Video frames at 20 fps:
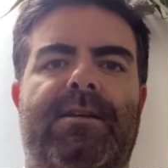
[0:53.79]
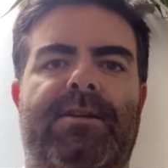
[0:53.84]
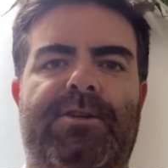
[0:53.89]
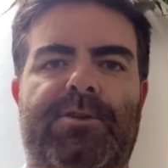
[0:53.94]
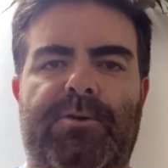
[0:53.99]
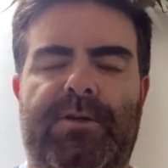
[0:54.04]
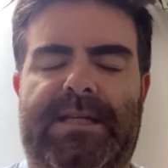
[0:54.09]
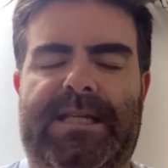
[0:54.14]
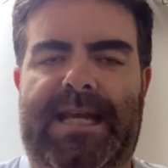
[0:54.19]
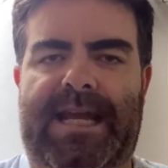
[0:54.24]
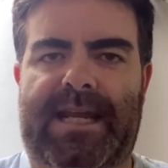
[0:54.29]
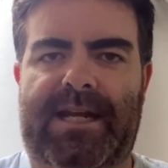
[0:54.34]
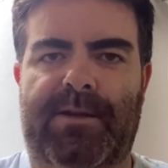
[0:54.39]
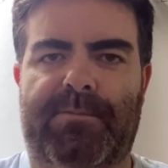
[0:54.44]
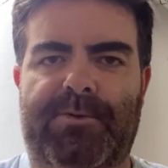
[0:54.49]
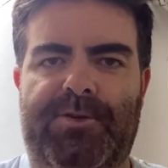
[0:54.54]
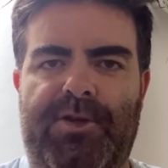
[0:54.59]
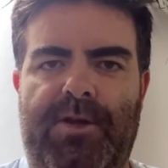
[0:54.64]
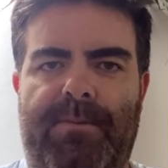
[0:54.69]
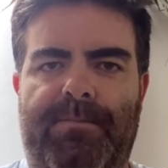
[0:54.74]
do a
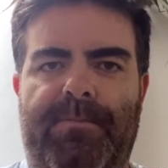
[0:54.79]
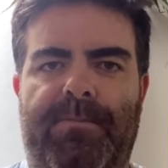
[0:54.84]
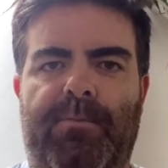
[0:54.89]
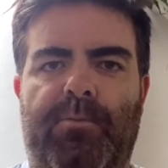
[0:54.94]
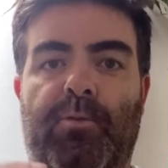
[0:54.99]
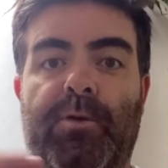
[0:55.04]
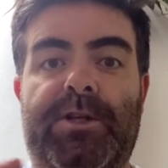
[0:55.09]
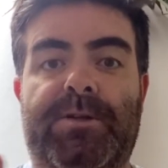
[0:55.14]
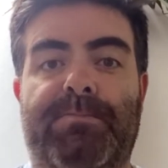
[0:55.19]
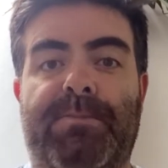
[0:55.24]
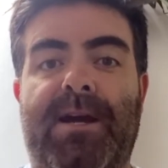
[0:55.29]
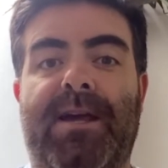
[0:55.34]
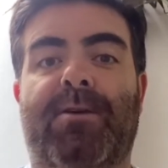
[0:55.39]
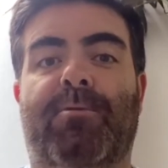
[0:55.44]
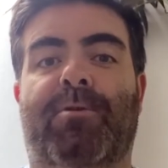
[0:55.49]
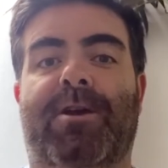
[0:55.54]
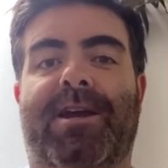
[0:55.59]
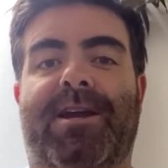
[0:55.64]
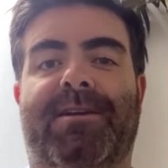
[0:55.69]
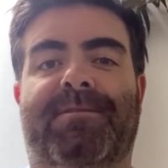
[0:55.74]
tandem jump, which, by
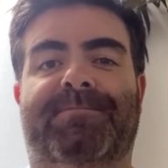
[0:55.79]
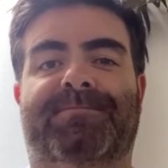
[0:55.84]
the way,